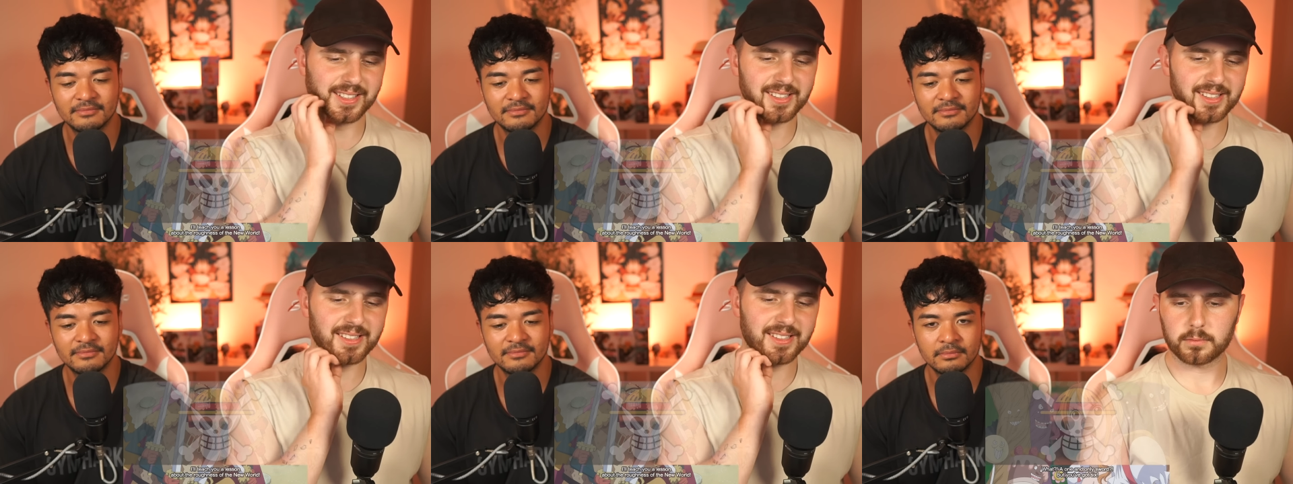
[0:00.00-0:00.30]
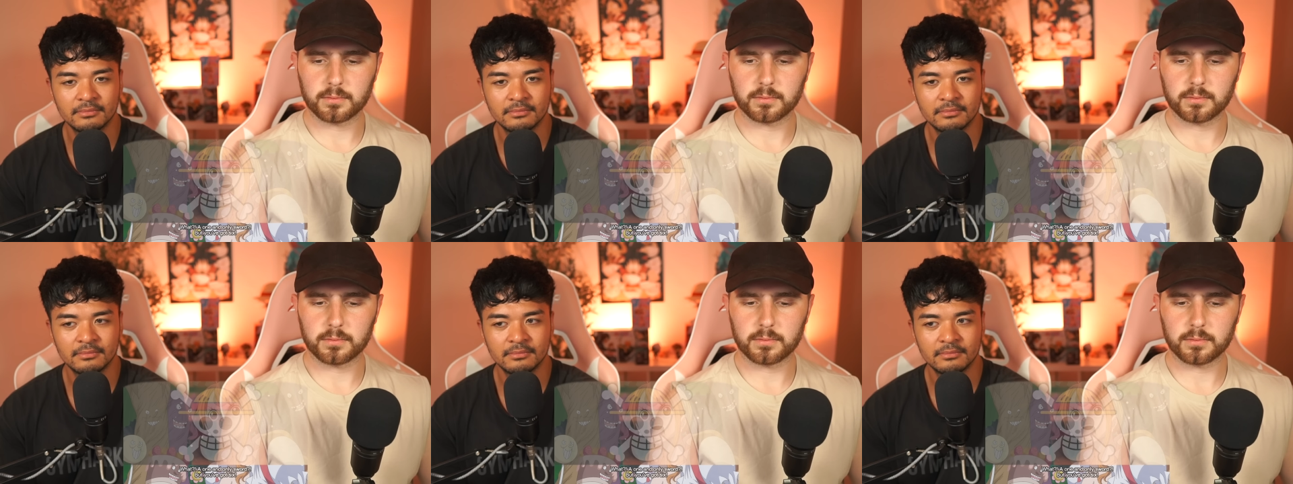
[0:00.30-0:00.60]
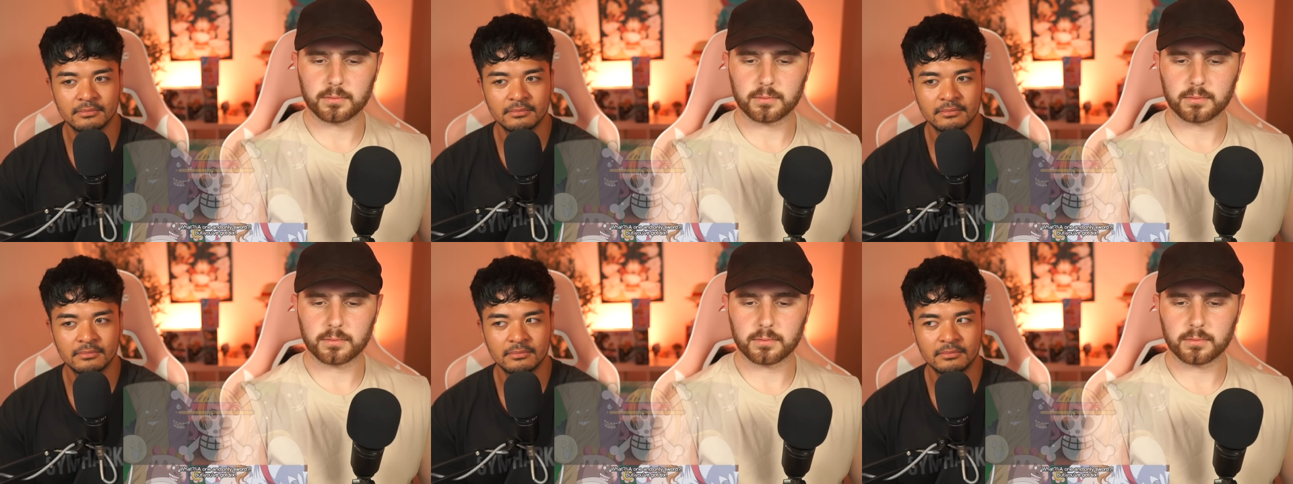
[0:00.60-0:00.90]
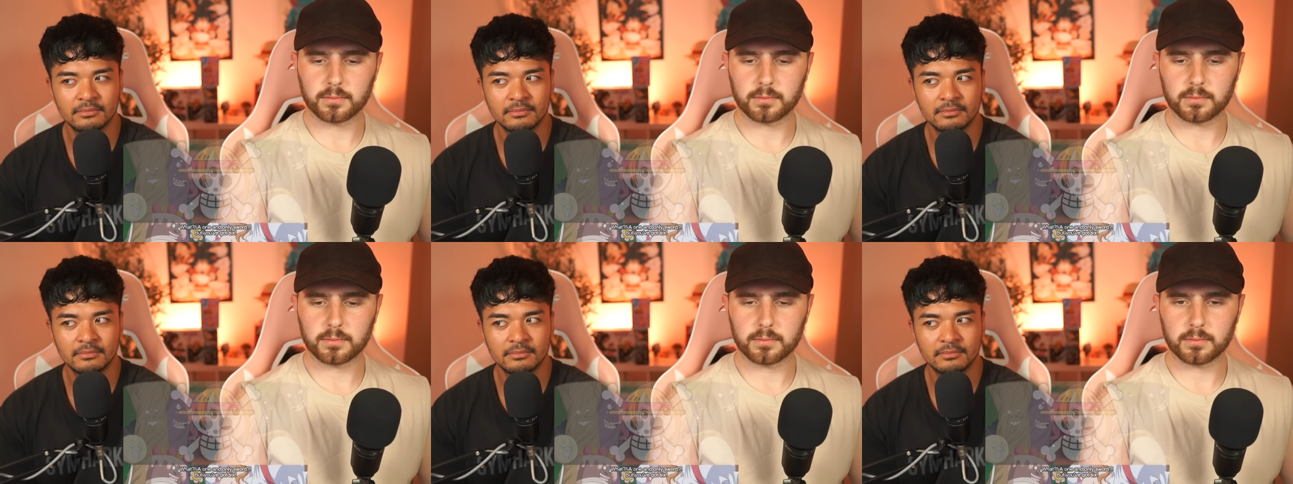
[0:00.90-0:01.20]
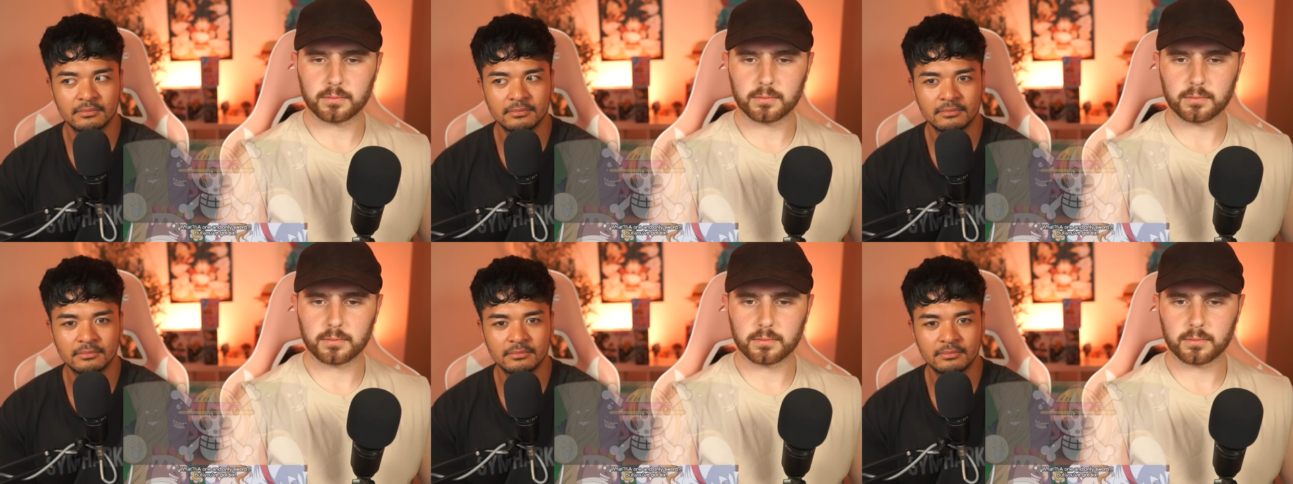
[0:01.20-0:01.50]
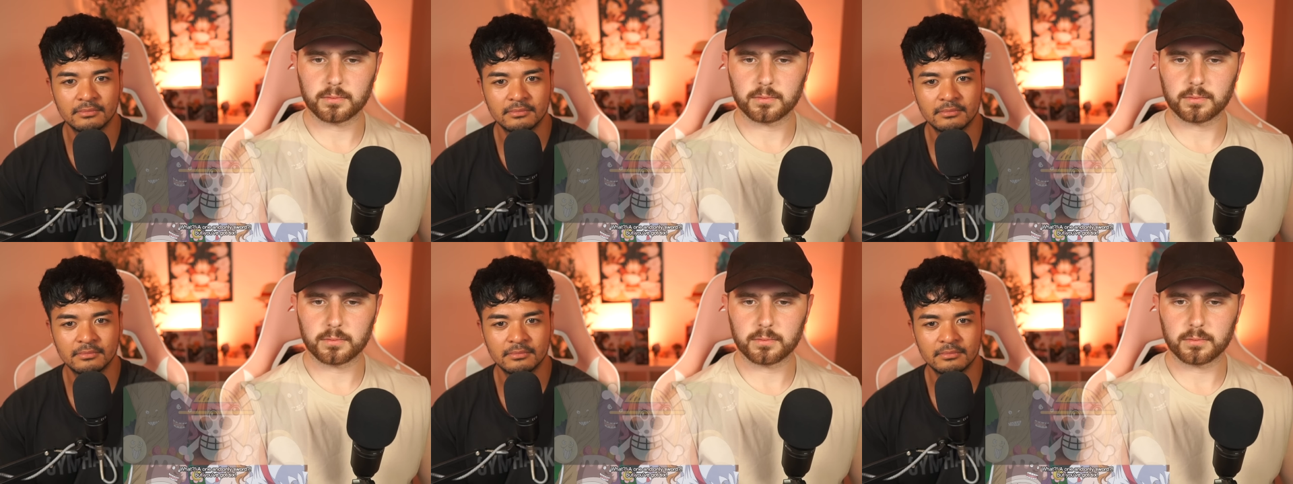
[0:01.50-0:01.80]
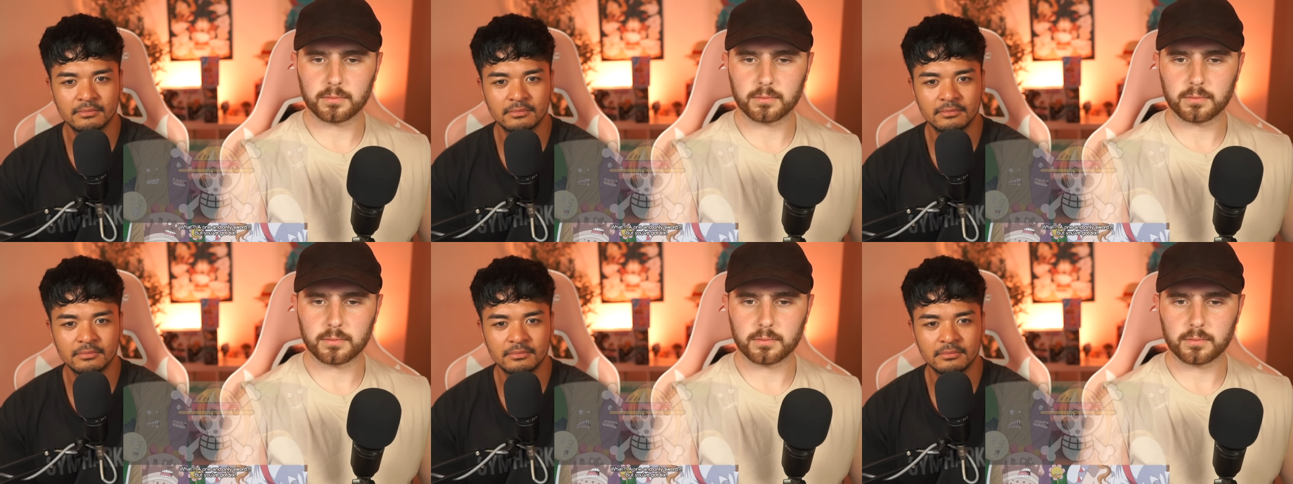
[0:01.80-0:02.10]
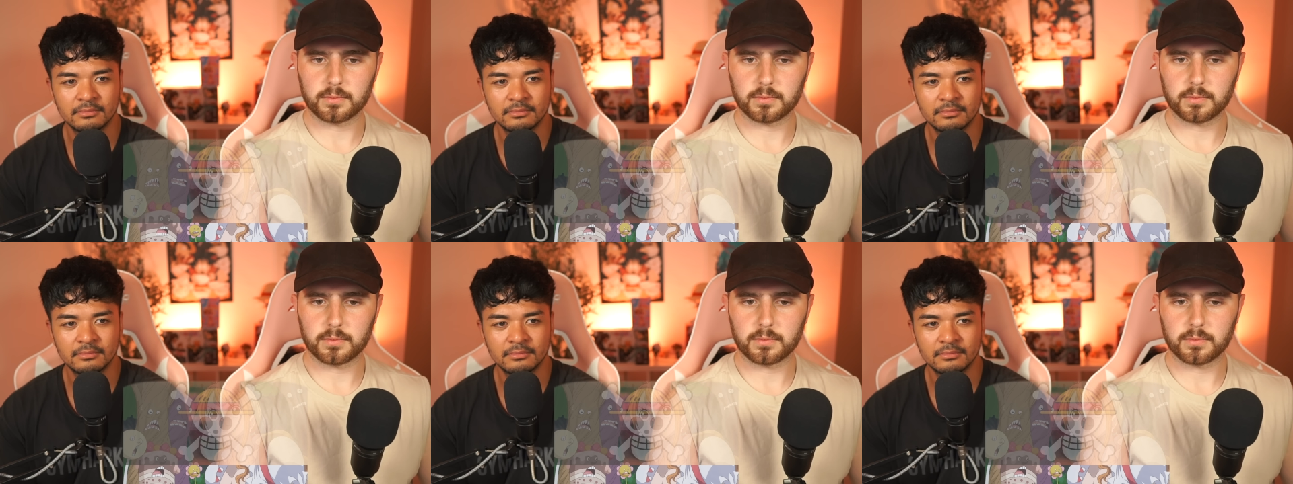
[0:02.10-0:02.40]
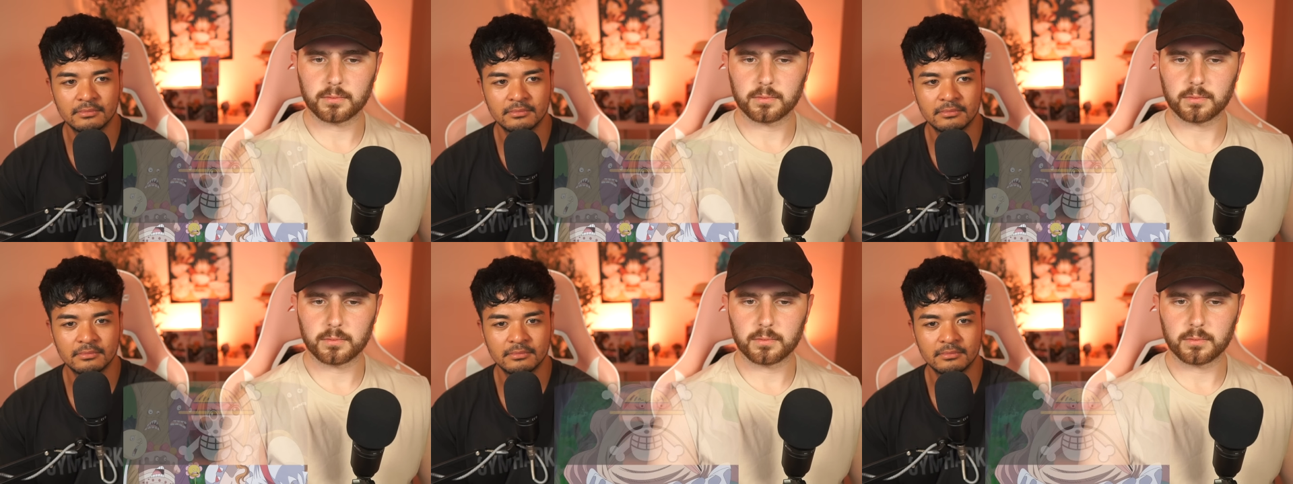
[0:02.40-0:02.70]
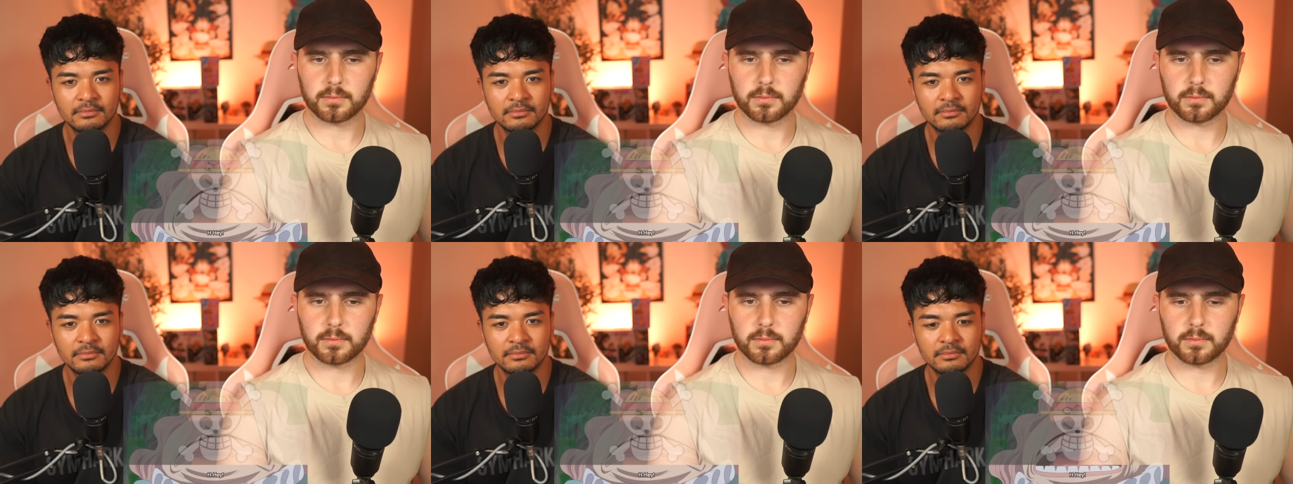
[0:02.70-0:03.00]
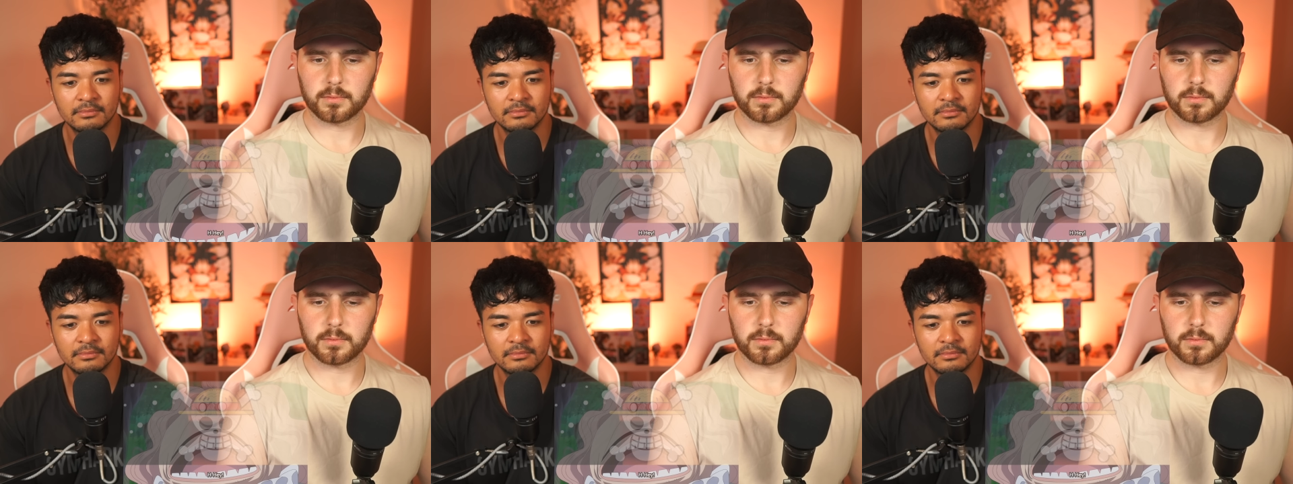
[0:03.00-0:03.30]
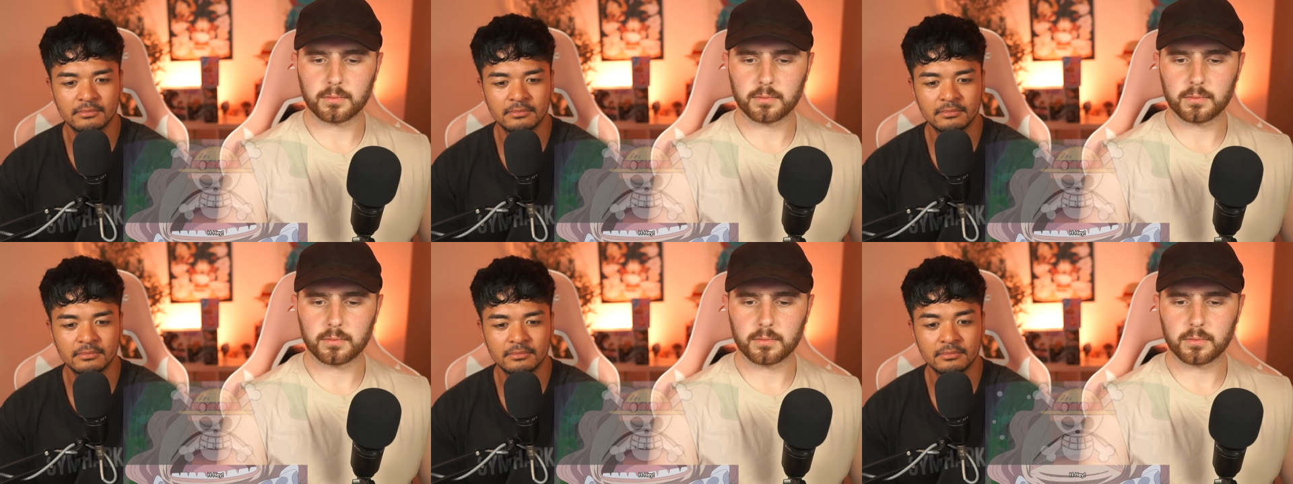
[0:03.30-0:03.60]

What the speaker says: Nothing is said.